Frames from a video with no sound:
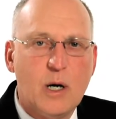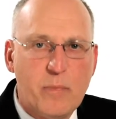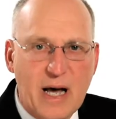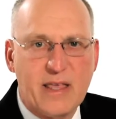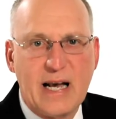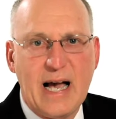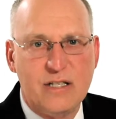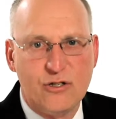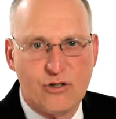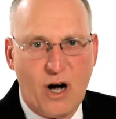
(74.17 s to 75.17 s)
by the
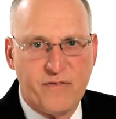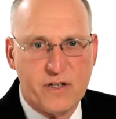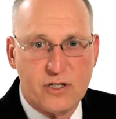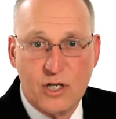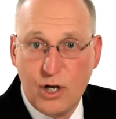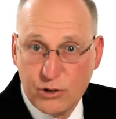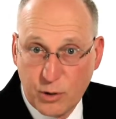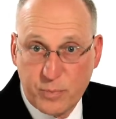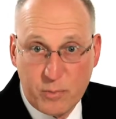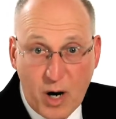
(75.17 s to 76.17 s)
guidance office to
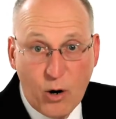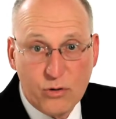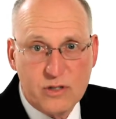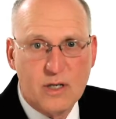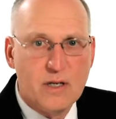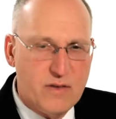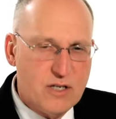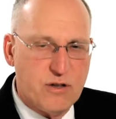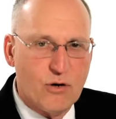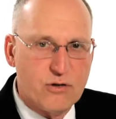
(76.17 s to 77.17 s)
promote
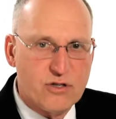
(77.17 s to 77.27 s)
these local